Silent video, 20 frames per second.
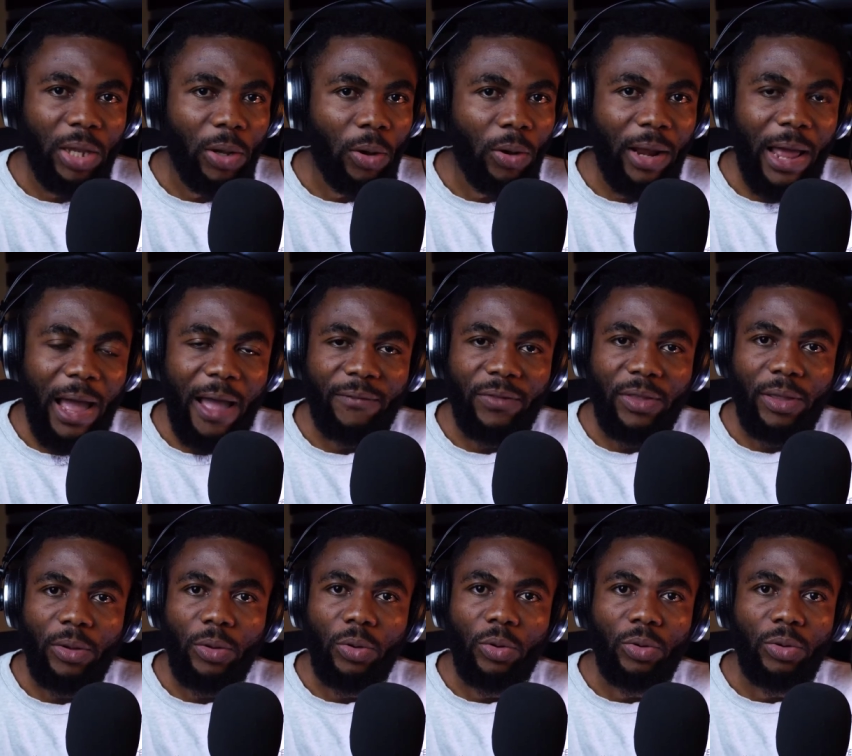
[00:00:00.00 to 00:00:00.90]
They all have
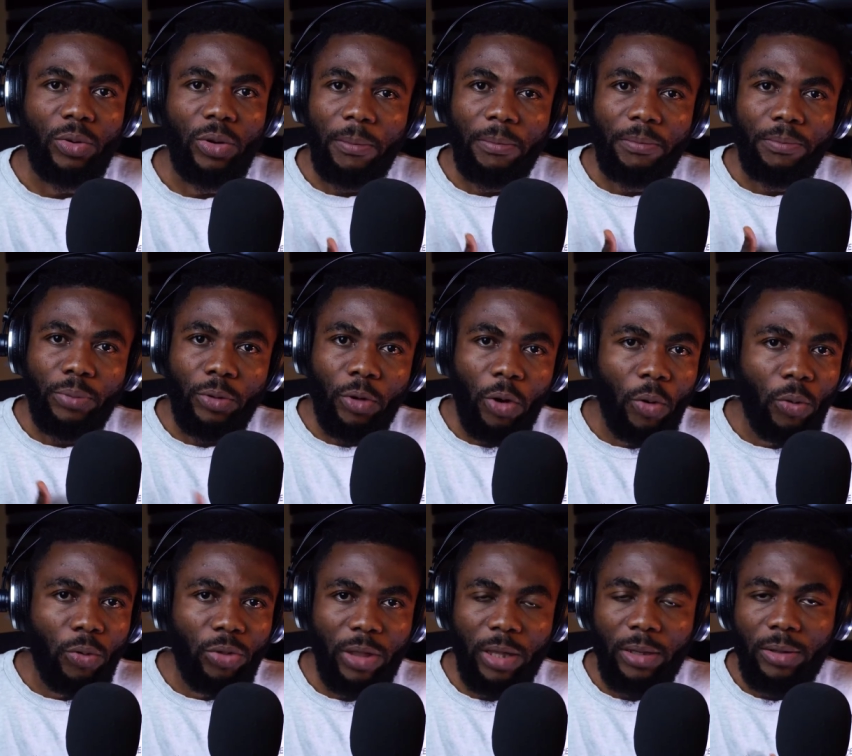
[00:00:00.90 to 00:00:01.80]
their own um,
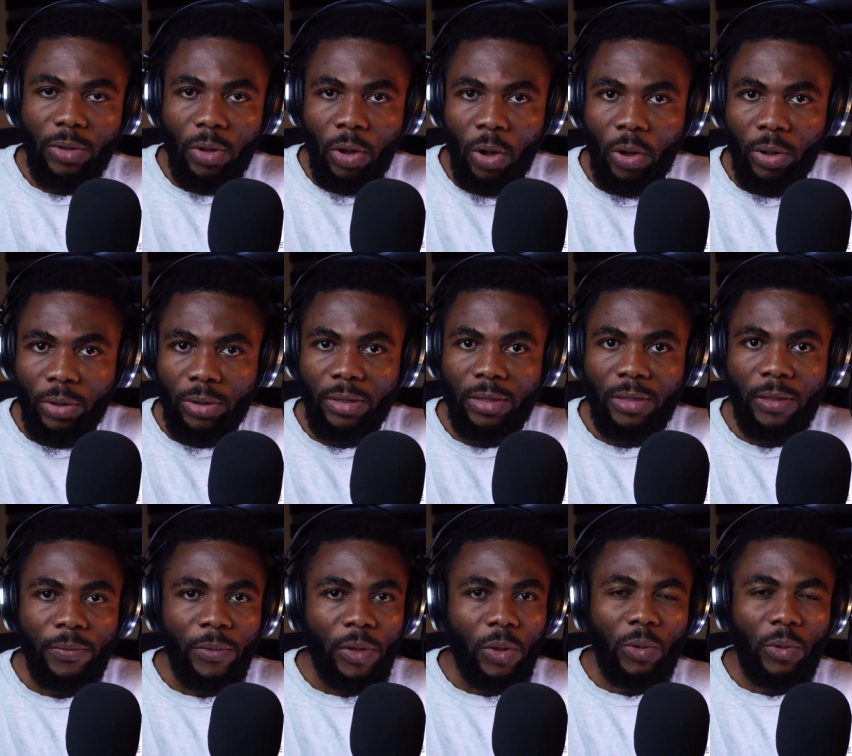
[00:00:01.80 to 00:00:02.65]
pros and cons,